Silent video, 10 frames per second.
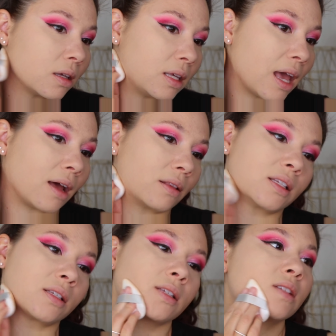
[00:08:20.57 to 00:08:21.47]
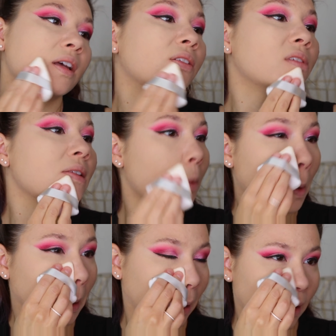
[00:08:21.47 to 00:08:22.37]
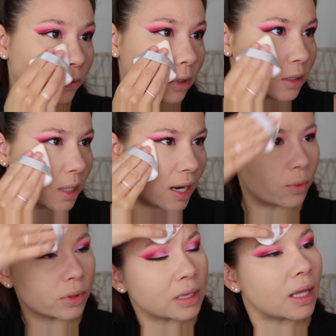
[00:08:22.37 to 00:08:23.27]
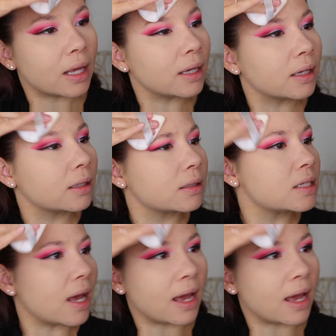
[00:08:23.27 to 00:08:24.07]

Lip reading: Yeah, this is definitely more the coverage I would like to